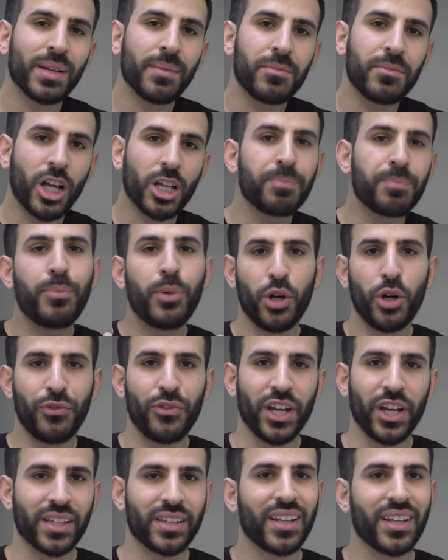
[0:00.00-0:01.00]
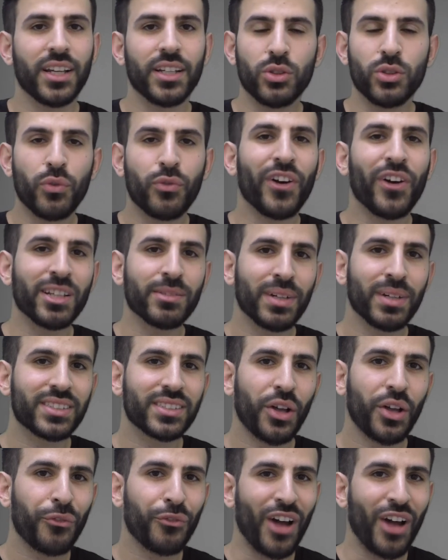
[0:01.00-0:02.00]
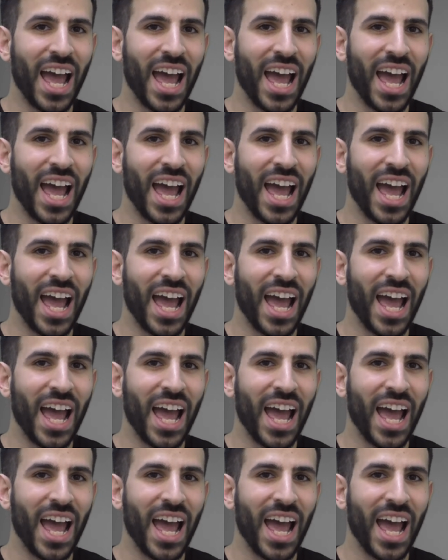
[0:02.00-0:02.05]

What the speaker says: I'm not perfect, and I do find myself